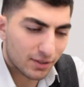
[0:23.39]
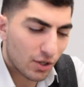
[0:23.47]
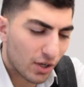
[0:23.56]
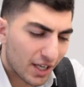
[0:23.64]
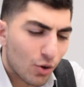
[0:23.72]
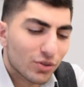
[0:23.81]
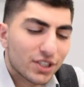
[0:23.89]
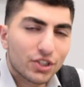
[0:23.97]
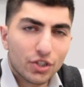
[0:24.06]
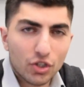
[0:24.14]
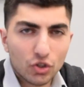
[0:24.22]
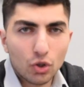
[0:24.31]
It goes
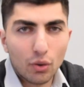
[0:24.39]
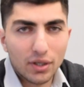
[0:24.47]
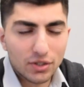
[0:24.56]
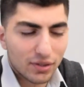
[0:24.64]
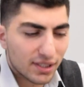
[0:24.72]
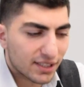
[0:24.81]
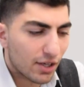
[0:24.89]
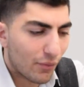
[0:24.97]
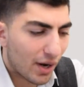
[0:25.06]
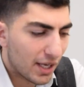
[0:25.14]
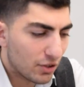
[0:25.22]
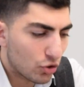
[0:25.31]
into the story. So let's get
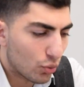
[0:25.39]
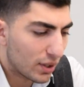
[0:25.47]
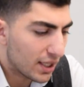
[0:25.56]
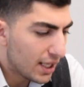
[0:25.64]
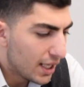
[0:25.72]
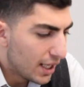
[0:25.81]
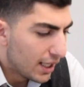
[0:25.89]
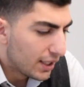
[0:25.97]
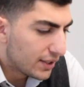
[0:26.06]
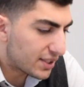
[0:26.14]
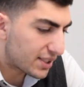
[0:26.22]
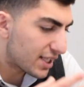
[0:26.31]
right into it.
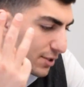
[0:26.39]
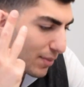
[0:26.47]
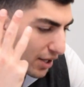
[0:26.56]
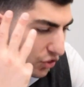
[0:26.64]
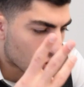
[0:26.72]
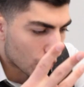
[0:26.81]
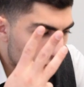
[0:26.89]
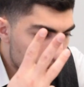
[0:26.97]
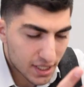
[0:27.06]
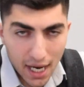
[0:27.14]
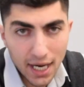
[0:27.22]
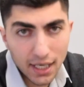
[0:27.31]
This is my
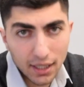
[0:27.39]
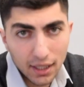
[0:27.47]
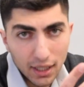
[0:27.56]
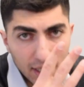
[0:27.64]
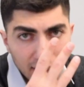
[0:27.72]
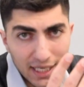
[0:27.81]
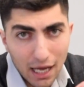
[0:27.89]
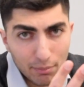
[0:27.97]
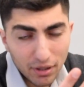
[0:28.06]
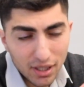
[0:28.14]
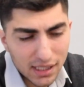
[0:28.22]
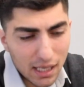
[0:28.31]
third take. Not
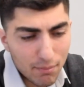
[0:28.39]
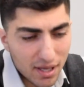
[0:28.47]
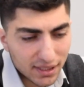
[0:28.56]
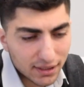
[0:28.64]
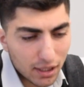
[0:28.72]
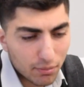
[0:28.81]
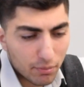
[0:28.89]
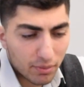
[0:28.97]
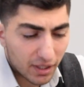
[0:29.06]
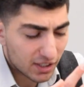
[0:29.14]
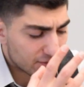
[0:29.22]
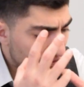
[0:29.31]
because I messed up, but
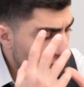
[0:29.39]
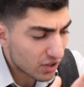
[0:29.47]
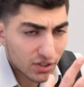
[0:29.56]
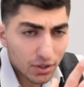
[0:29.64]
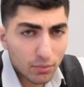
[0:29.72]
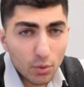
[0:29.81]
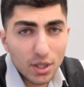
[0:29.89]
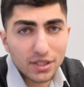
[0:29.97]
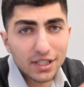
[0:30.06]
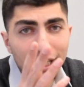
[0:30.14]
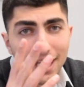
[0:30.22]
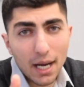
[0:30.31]
because for some
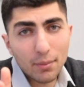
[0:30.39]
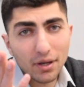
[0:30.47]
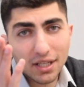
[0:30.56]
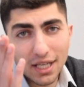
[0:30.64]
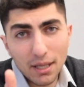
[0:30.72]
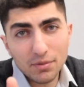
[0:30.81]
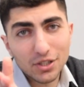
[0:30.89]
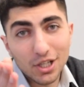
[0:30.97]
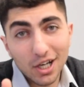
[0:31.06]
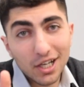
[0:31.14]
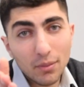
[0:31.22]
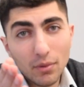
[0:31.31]
reason the camera keeps
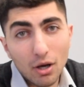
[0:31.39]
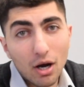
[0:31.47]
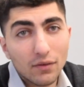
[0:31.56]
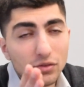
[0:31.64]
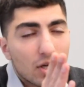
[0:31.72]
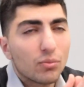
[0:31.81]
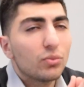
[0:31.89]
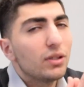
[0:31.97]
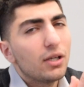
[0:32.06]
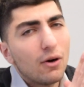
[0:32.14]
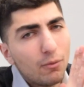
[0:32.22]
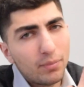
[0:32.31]
cutting me off. So I'm
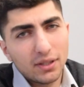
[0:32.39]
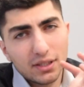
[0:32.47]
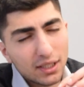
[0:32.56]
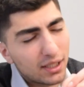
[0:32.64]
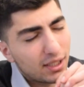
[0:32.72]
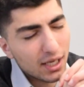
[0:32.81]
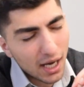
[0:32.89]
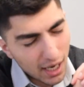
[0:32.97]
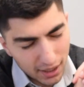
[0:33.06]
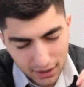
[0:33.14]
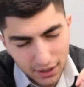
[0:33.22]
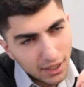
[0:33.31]
really hoping to
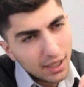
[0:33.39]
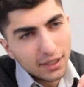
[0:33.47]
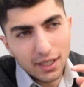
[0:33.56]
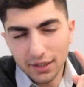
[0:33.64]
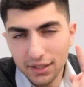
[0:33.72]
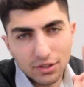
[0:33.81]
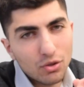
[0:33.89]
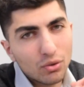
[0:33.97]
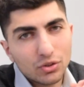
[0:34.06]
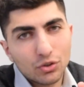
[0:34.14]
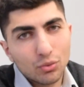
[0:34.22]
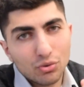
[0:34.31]
God that this
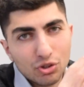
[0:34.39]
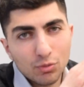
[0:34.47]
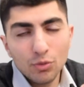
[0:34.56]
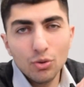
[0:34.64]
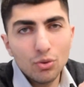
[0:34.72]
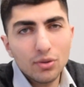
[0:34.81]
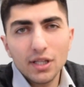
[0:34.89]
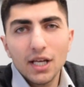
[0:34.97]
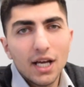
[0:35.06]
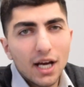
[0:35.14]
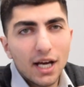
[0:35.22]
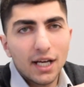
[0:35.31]
goes through smooth
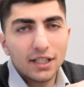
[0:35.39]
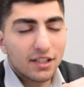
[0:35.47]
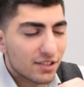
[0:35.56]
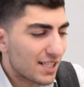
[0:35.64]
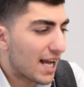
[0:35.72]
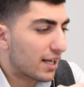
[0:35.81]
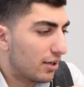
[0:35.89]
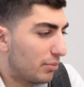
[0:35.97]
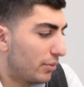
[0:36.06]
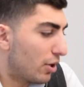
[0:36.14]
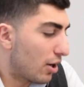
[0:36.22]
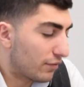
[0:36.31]
and does not
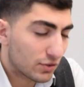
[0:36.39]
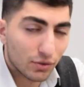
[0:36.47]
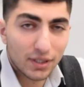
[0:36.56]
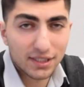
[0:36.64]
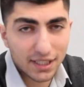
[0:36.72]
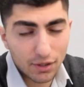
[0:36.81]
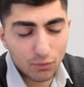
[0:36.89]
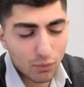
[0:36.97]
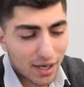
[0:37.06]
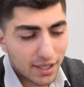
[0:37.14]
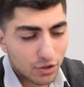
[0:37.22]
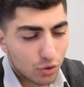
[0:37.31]
cut me off. So let's get
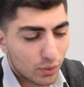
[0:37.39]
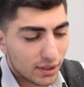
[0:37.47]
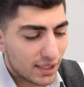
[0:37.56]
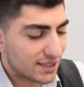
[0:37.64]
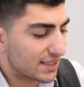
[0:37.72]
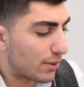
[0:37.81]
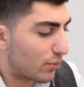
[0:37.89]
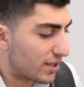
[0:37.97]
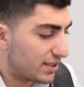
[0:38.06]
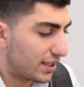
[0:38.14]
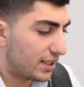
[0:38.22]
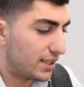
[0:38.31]
right into it. Let's stop
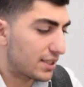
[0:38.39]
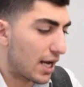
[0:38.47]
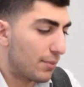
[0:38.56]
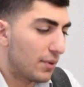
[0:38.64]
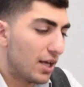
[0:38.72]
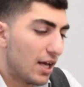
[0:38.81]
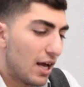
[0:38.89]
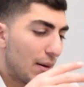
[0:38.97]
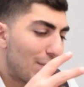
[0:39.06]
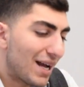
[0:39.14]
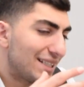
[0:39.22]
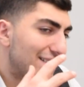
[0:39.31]
wasting any time.
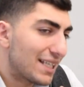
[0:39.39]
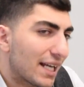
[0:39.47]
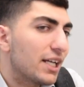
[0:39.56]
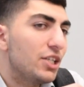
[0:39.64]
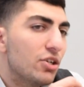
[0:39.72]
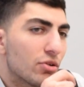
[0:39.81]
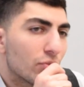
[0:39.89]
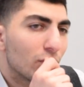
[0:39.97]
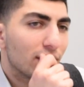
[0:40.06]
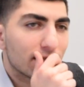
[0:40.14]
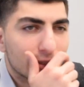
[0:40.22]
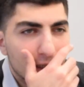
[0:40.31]
My second year in
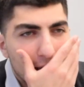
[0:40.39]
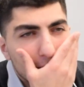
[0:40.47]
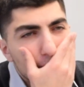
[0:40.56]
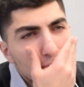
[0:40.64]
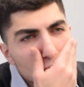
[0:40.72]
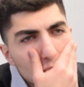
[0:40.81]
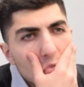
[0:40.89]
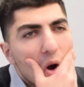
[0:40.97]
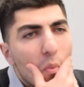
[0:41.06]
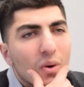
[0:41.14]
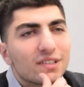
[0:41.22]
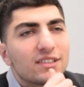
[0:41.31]
real estate
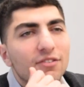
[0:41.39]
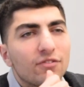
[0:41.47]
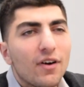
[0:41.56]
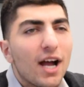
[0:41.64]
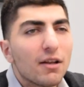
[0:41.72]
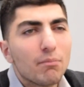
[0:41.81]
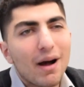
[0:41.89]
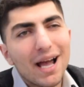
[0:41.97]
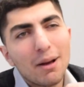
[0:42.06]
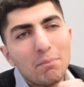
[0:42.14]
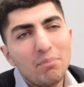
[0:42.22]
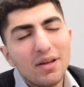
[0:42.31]
was defined
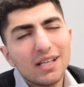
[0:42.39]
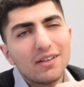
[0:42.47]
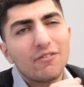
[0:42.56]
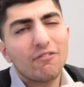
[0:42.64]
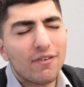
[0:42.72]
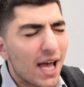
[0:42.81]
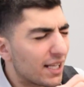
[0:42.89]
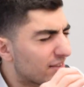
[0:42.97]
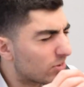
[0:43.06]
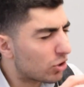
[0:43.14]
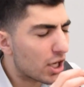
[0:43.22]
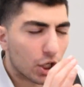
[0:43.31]
by a big,
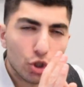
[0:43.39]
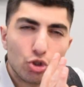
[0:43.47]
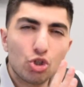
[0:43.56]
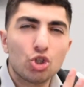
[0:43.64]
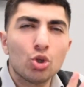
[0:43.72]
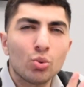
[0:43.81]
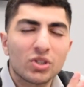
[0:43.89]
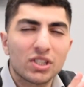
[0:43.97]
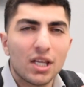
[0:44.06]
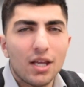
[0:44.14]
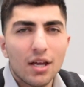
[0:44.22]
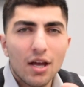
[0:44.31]
fat, thick,
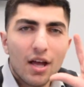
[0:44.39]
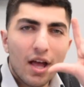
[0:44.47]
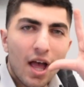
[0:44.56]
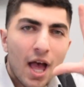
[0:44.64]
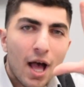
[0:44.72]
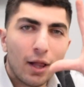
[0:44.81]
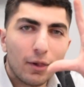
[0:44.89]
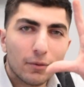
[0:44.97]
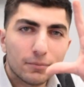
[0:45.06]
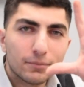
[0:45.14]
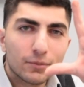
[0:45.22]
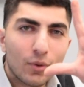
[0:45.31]
juicy L,
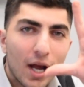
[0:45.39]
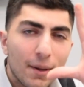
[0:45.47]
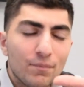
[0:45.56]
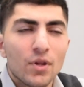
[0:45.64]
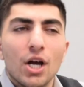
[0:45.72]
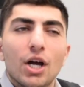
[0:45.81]
right?